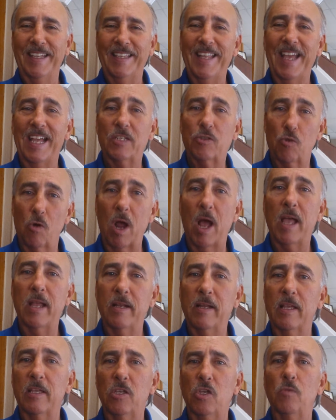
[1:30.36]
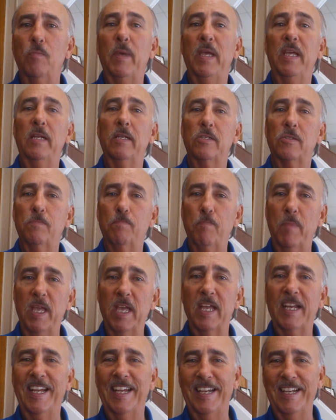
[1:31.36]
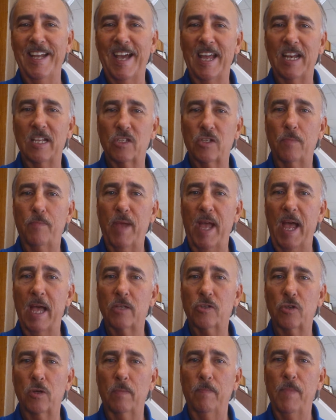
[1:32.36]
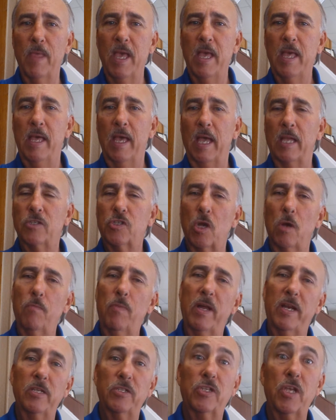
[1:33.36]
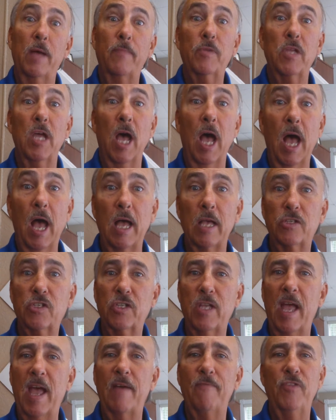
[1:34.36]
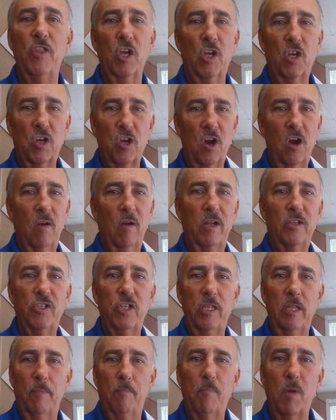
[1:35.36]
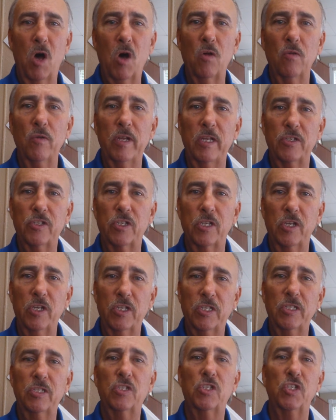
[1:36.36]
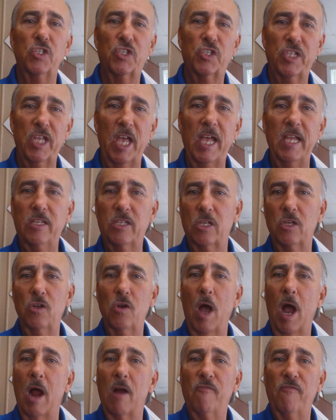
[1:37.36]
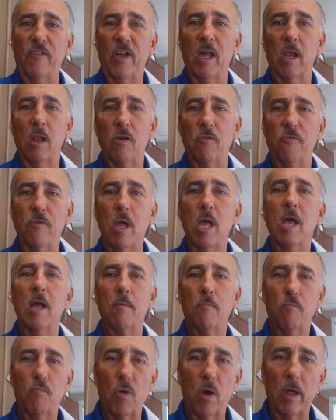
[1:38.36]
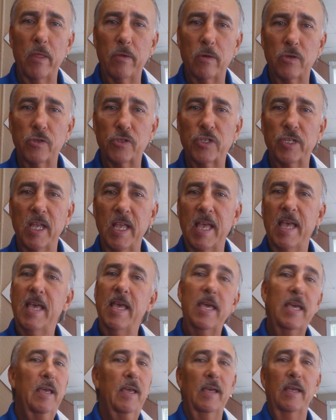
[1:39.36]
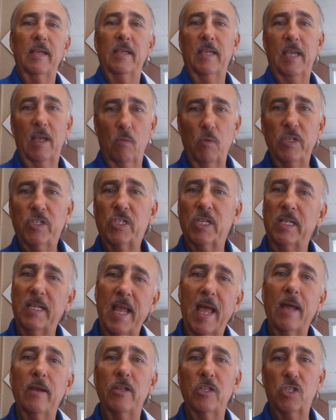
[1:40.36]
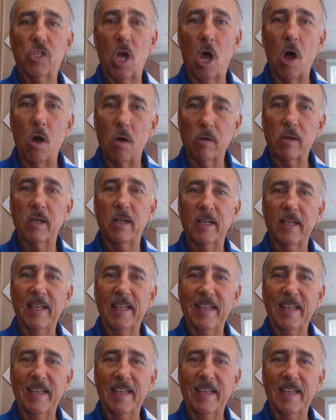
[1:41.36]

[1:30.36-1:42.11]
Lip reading: That's right. You meet as men and not as a pastor. And so, but it's up to us to have the courage and the boldness to say to our fellow brothers, can we sit down and talk